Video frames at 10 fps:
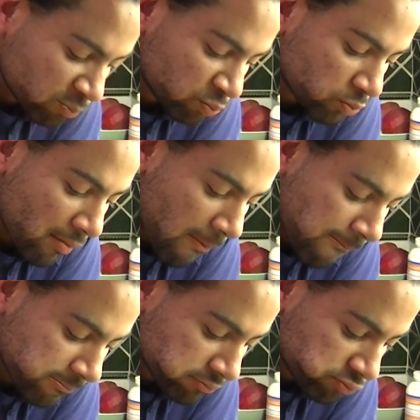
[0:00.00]
me
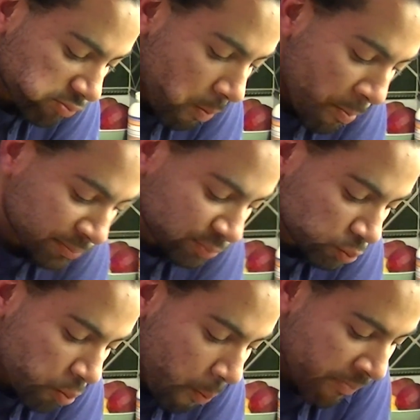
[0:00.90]
laugh.
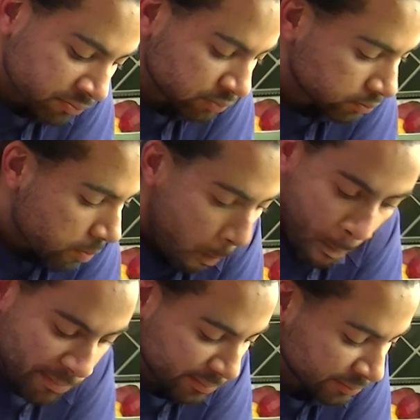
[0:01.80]
It's been a
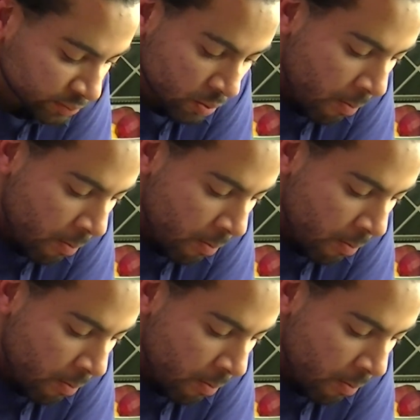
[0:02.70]
long time.